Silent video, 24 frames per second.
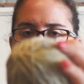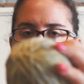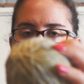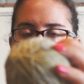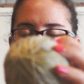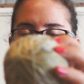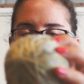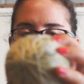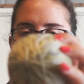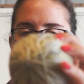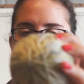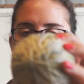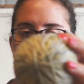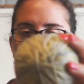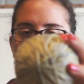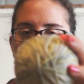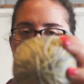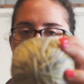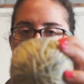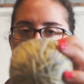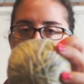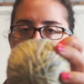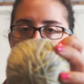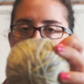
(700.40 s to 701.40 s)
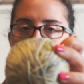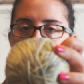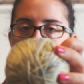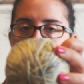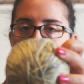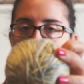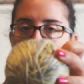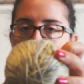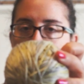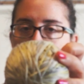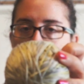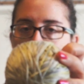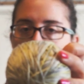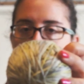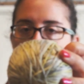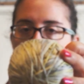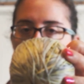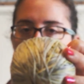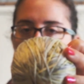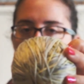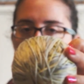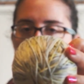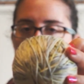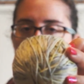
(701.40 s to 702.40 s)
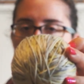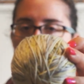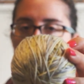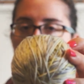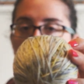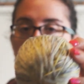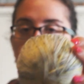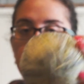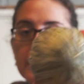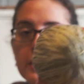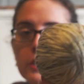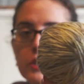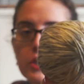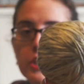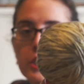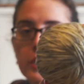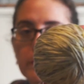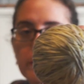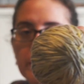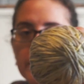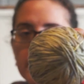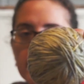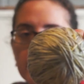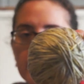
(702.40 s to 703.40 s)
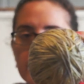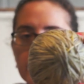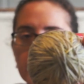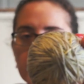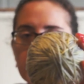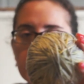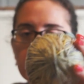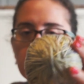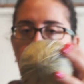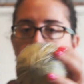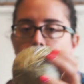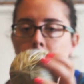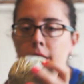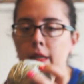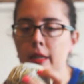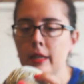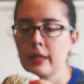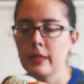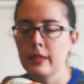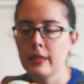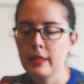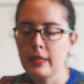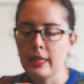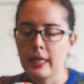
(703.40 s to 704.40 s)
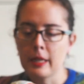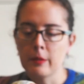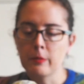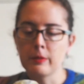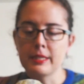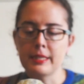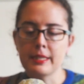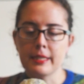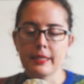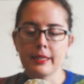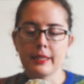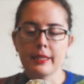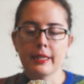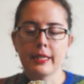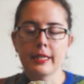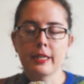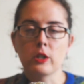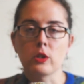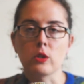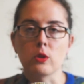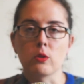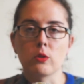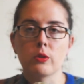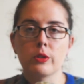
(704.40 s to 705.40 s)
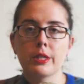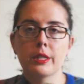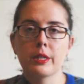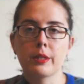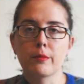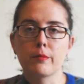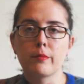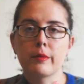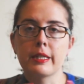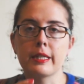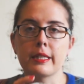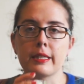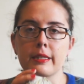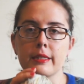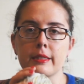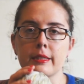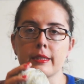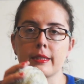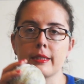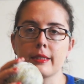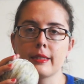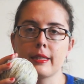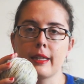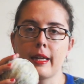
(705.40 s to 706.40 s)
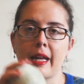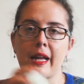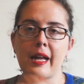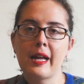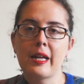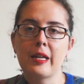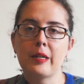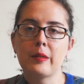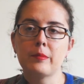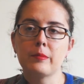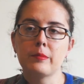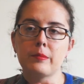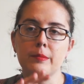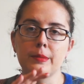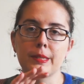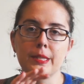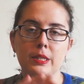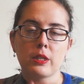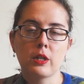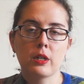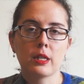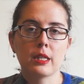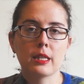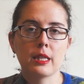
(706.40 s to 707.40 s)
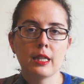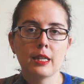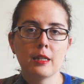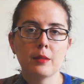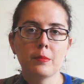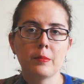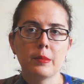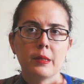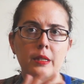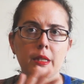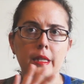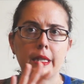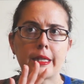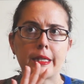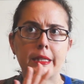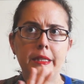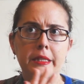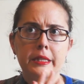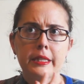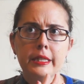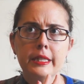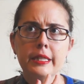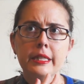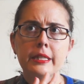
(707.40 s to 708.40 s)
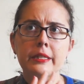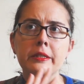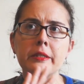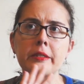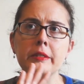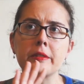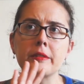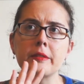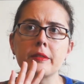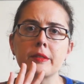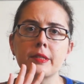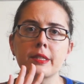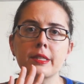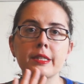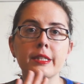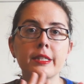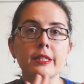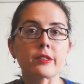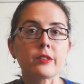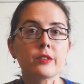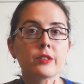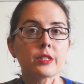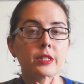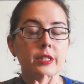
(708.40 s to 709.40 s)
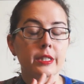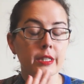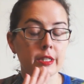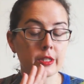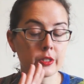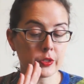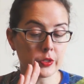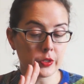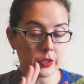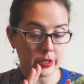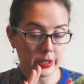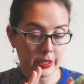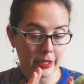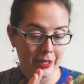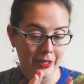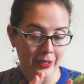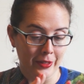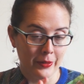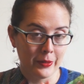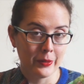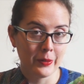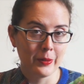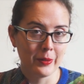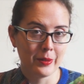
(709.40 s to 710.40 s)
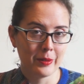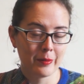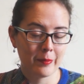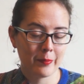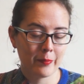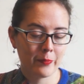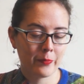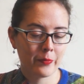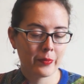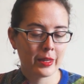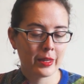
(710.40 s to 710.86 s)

which is unique sheep yarn. I was in their Lord of the Rings sock club years and years and years ago.